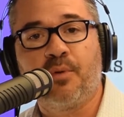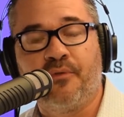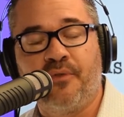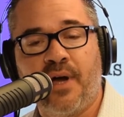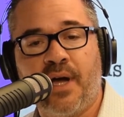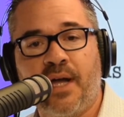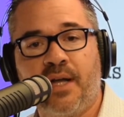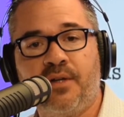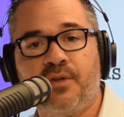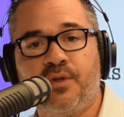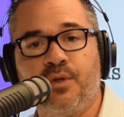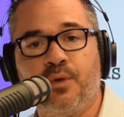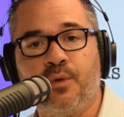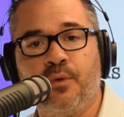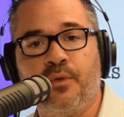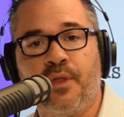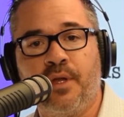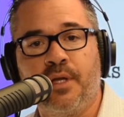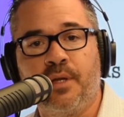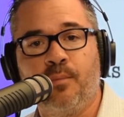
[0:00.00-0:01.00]
provide
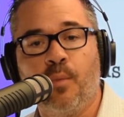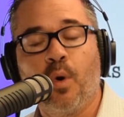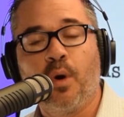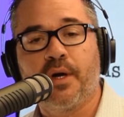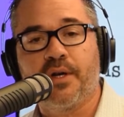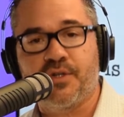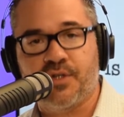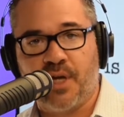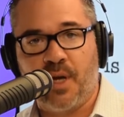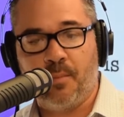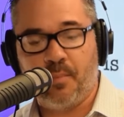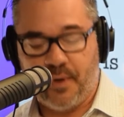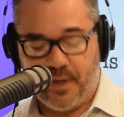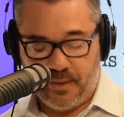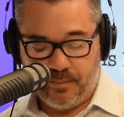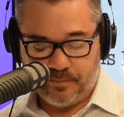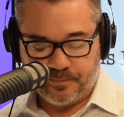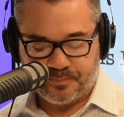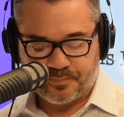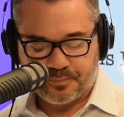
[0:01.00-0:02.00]
to the mortgage company.